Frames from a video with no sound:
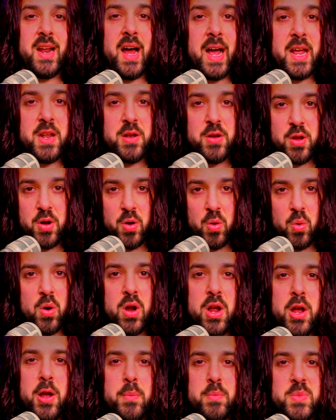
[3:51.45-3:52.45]
I knew
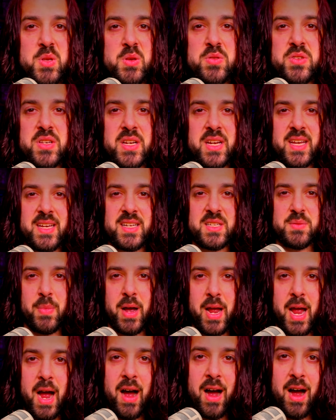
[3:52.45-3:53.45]
Music is
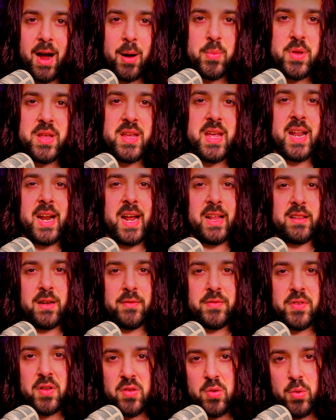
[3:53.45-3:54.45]
my hobby and I love
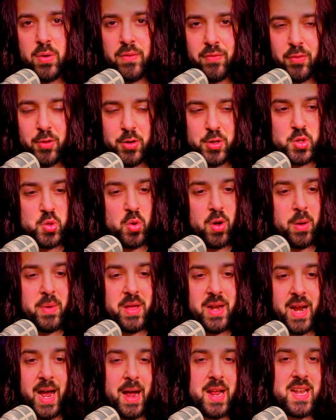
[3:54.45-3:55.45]
to do it for
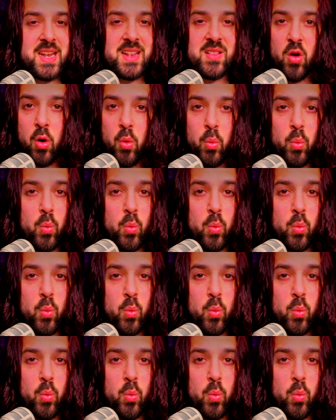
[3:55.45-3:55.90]
enjoyment. I don't